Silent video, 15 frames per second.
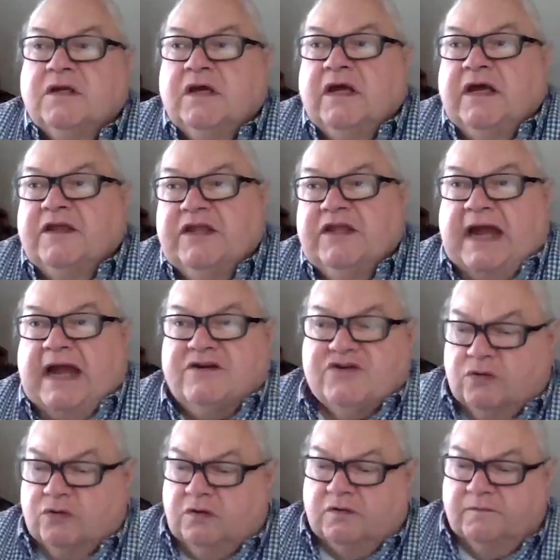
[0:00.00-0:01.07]
The
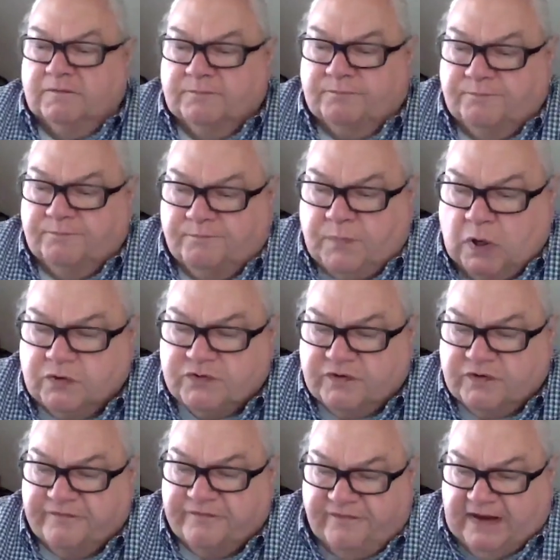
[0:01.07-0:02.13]
actual Poetry